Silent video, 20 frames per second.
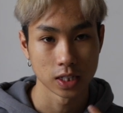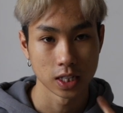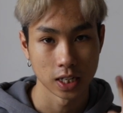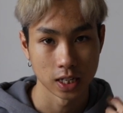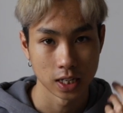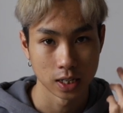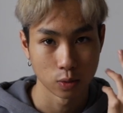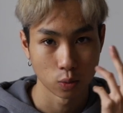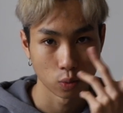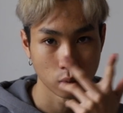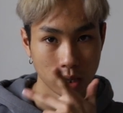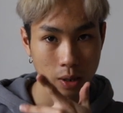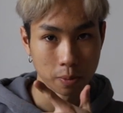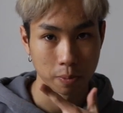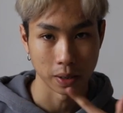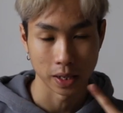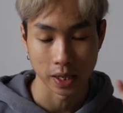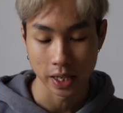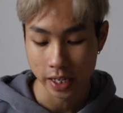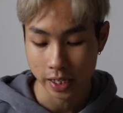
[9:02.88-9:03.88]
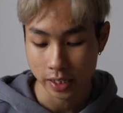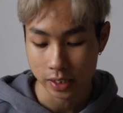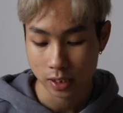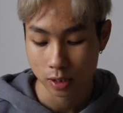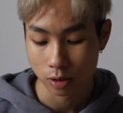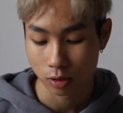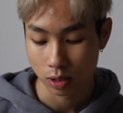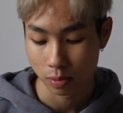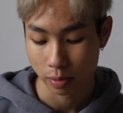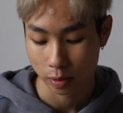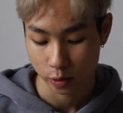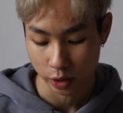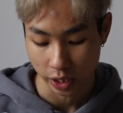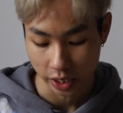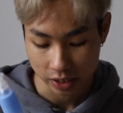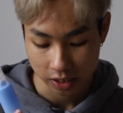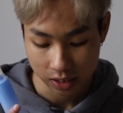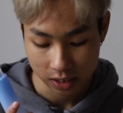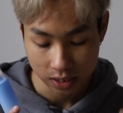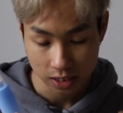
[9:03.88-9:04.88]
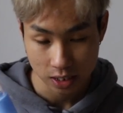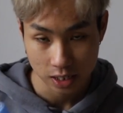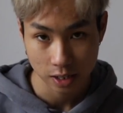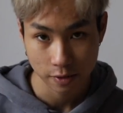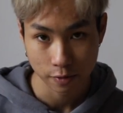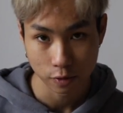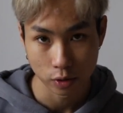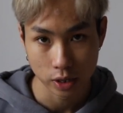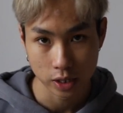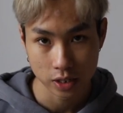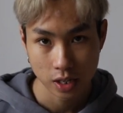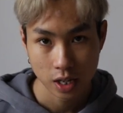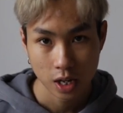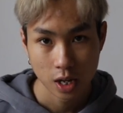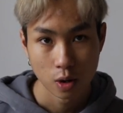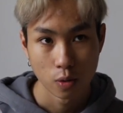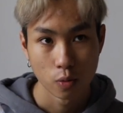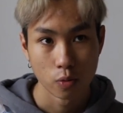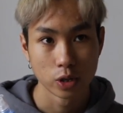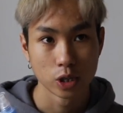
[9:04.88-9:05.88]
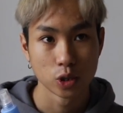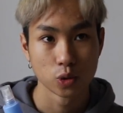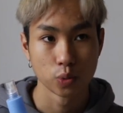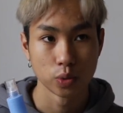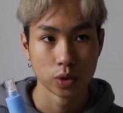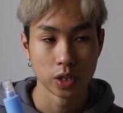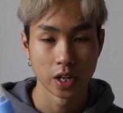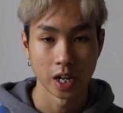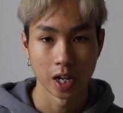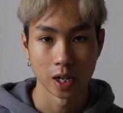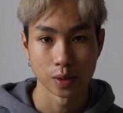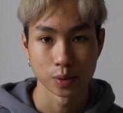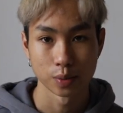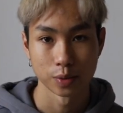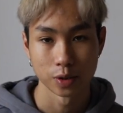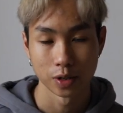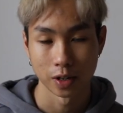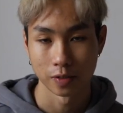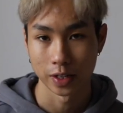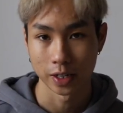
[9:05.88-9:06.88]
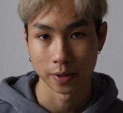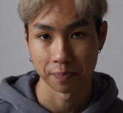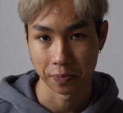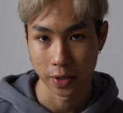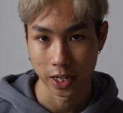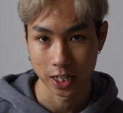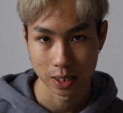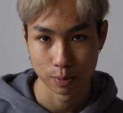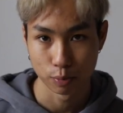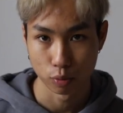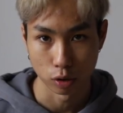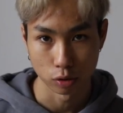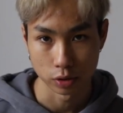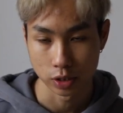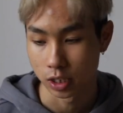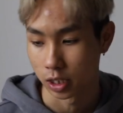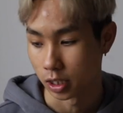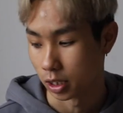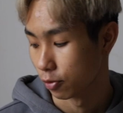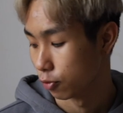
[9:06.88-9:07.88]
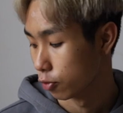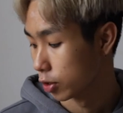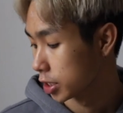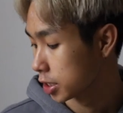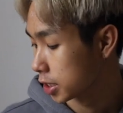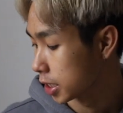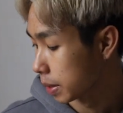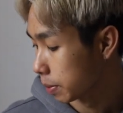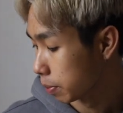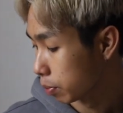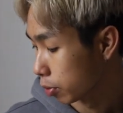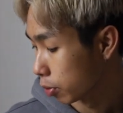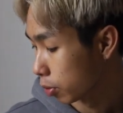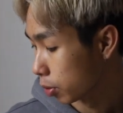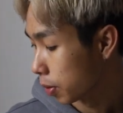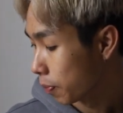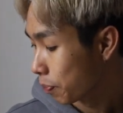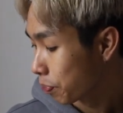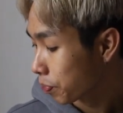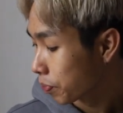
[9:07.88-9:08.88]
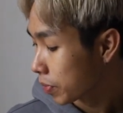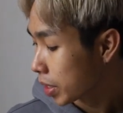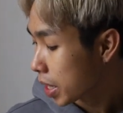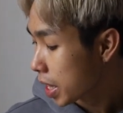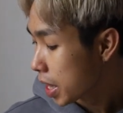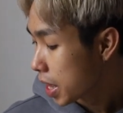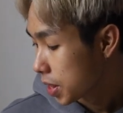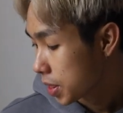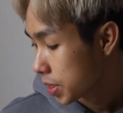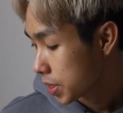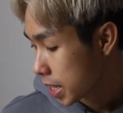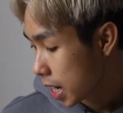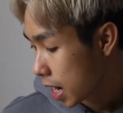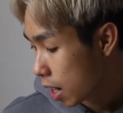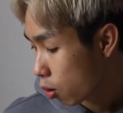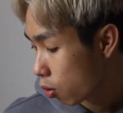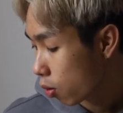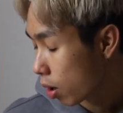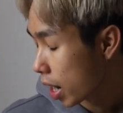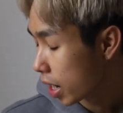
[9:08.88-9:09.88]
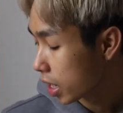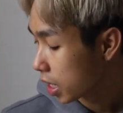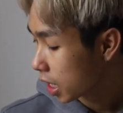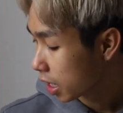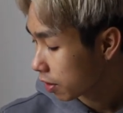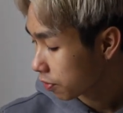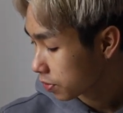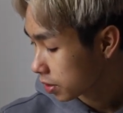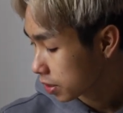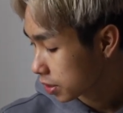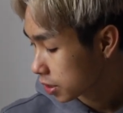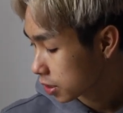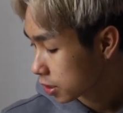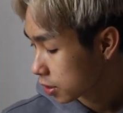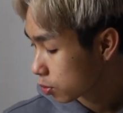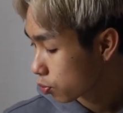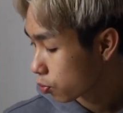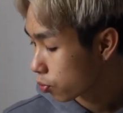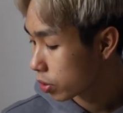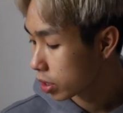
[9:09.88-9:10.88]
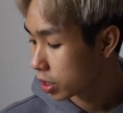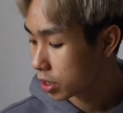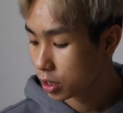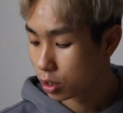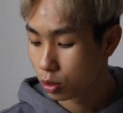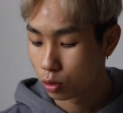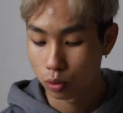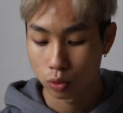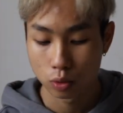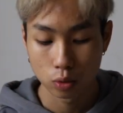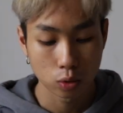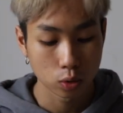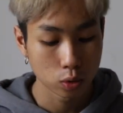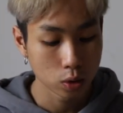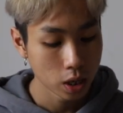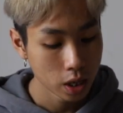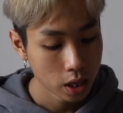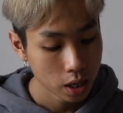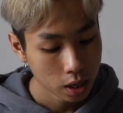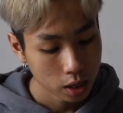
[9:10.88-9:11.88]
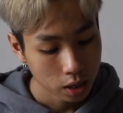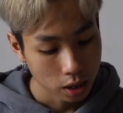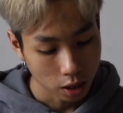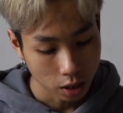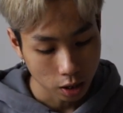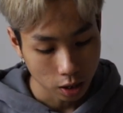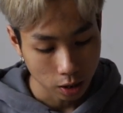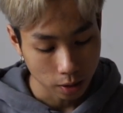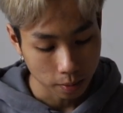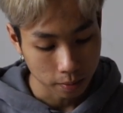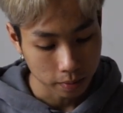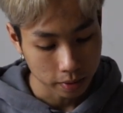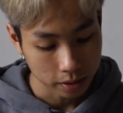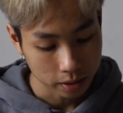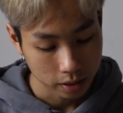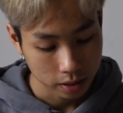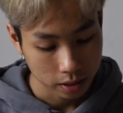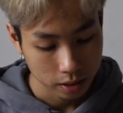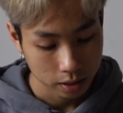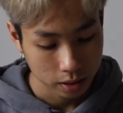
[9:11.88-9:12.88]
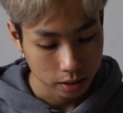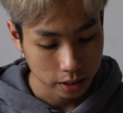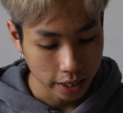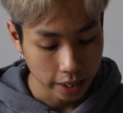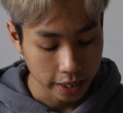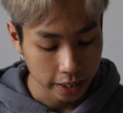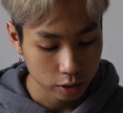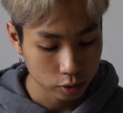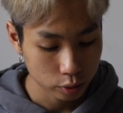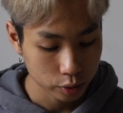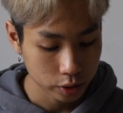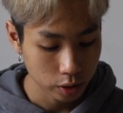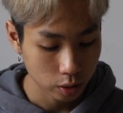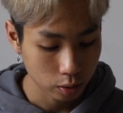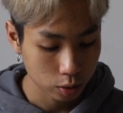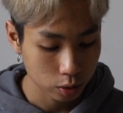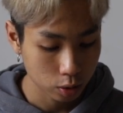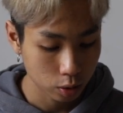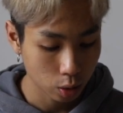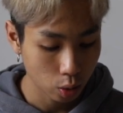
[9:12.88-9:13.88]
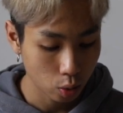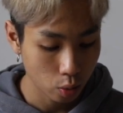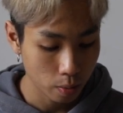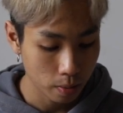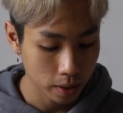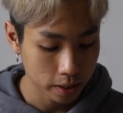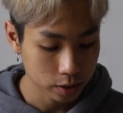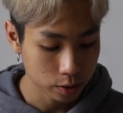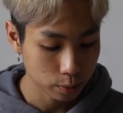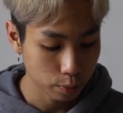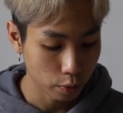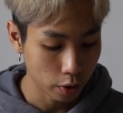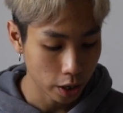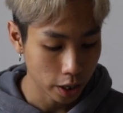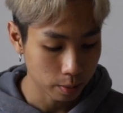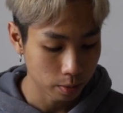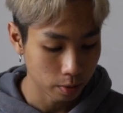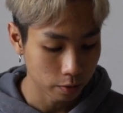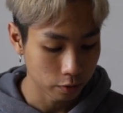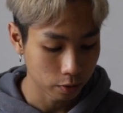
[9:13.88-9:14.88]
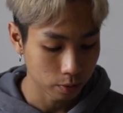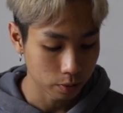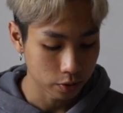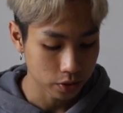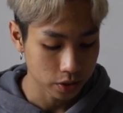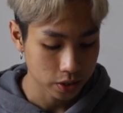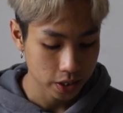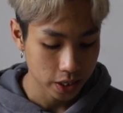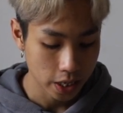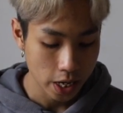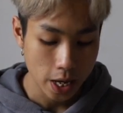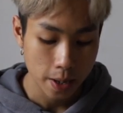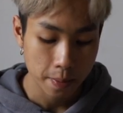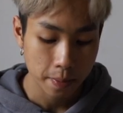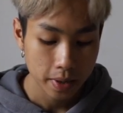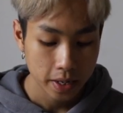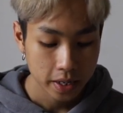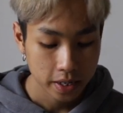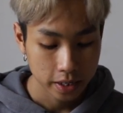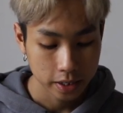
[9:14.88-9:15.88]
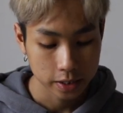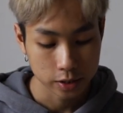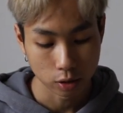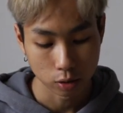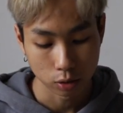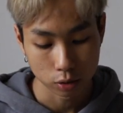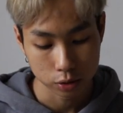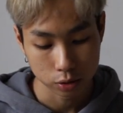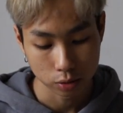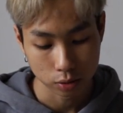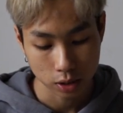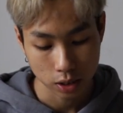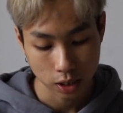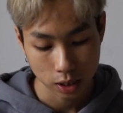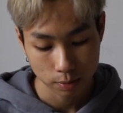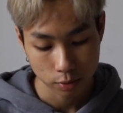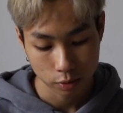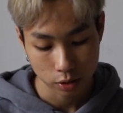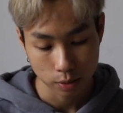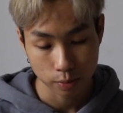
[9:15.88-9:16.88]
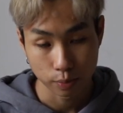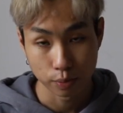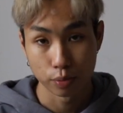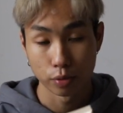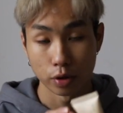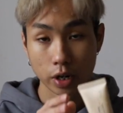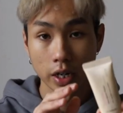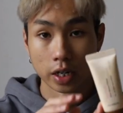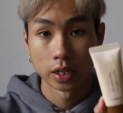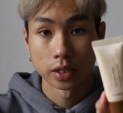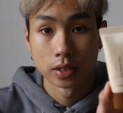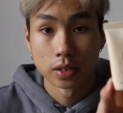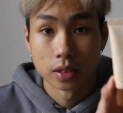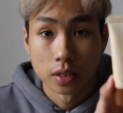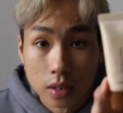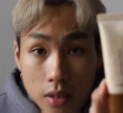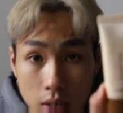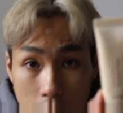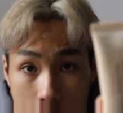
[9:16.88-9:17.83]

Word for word: skin well balanced, talking about the acidity for it, which really helps when you have like acne prone skin, for example. Now I have this really cool um Eco Soul Glow Master Primer from The Saem. It's also a K-beauty brand.